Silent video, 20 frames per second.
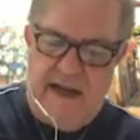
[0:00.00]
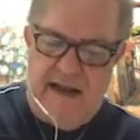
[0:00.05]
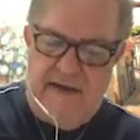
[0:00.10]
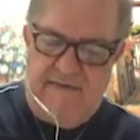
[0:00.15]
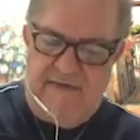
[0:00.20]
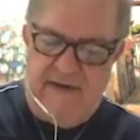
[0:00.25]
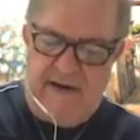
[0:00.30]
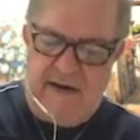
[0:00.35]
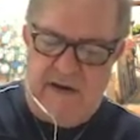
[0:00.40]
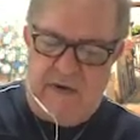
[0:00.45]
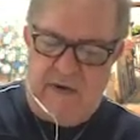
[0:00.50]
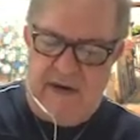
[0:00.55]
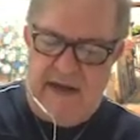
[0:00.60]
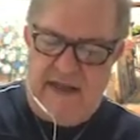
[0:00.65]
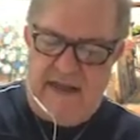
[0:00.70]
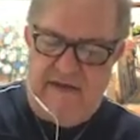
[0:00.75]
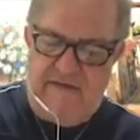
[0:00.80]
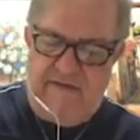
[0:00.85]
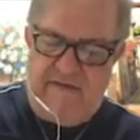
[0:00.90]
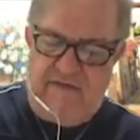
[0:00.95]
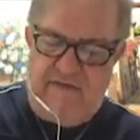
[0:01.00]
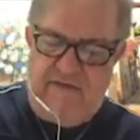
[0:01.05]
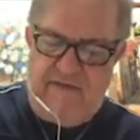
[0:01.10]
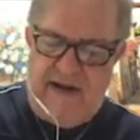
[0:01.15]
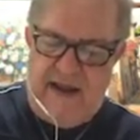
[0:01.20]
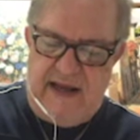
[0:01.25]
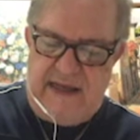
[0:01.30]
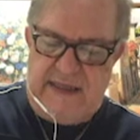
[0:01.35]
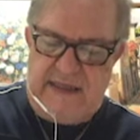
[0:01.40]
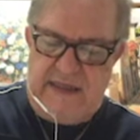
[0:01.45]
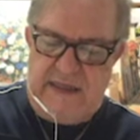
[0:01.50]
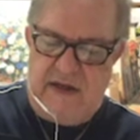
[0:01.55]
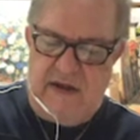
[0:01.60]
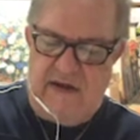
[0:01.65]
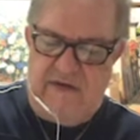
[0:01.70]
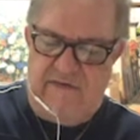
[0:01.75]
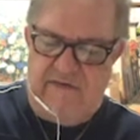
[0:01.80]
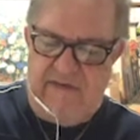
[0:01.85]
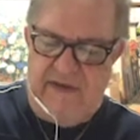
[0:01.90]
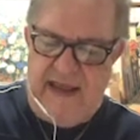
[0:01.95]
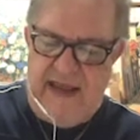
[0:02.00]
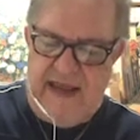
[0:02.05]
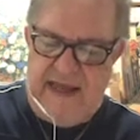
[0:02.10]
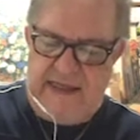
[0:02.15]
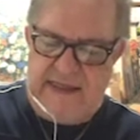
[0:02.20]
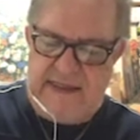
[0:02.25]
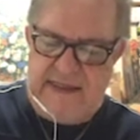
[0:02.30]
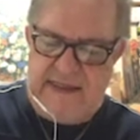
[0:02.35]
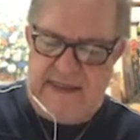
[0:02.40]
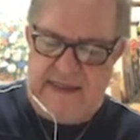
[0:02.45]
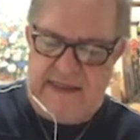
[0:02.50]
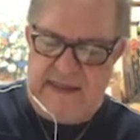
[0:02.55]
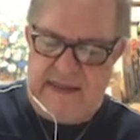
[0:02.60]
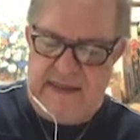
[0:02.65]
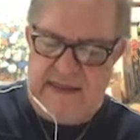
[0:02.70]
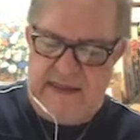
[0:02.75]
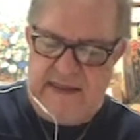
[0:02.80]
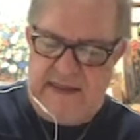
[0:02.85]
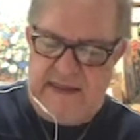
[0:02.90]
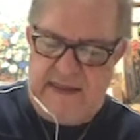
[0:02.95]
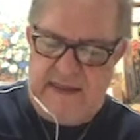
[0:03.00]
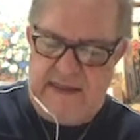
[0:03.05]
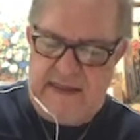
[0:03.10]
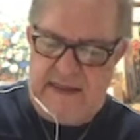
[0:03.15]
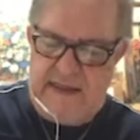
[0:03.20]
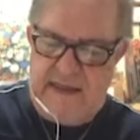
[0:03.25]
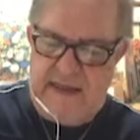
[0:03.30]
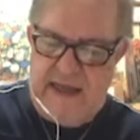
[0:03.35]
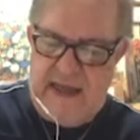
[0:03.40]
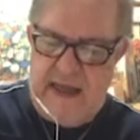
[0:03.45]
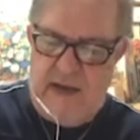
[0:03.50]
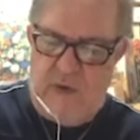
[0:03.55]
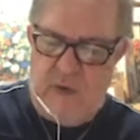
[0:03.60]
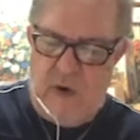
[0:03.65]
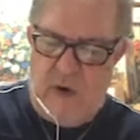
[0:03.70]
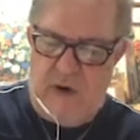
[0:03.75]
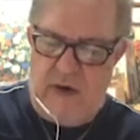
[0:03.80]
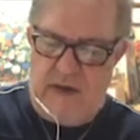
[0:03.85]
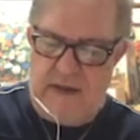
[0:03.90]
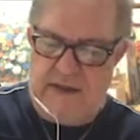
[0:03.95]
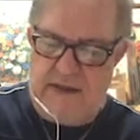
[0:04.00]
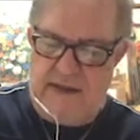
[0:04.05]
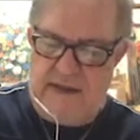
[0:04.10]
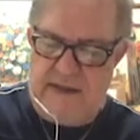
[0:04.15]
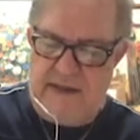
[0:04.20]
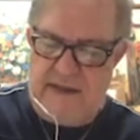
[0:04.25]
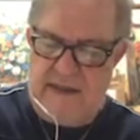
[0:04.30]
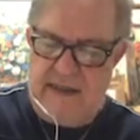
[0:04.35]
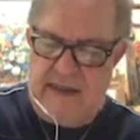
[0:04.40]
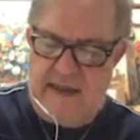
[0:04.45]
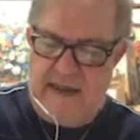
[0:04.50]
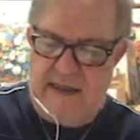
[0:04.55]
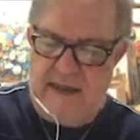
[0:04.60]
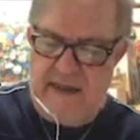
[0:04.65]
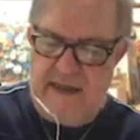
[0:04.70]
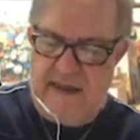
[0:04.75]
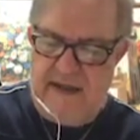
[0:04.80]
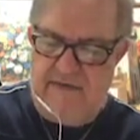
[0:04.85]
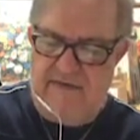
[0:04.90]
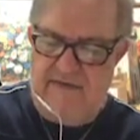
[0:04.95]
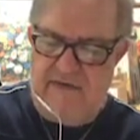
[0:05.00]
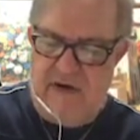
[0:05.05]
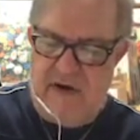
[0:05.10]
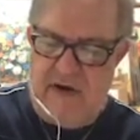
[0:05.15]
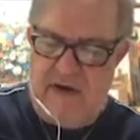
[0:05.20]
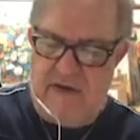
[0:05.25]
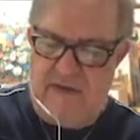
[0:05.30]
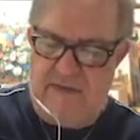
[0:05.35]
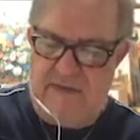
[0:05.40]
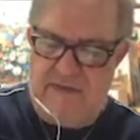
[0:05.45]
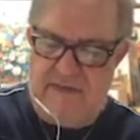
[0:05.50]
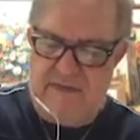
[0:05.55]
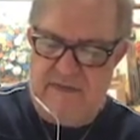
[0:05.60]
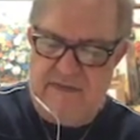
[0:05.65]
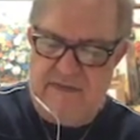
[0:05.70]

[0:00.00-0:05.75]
If I calculate the flux of S inwards a volume,